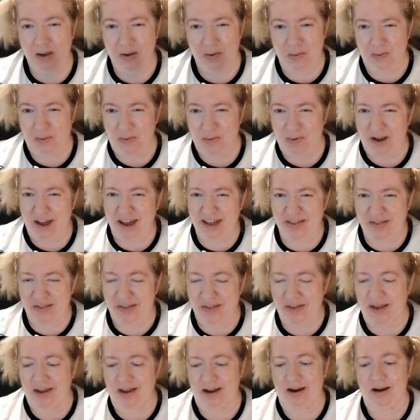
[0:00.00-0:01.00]
Right
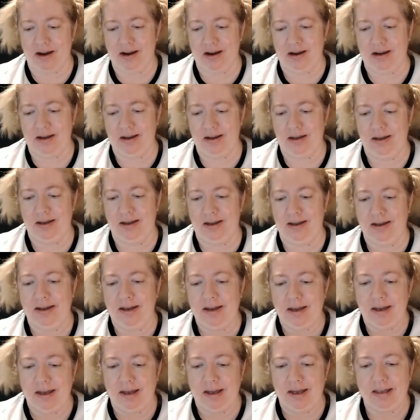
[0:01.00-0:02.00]
there.
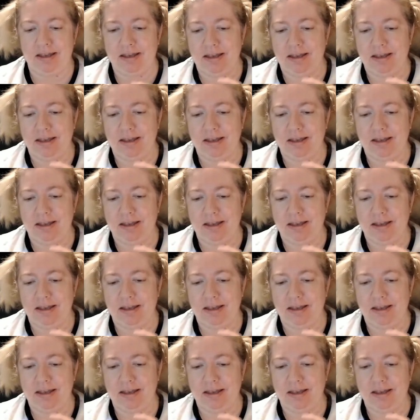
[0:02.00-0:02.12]
It's a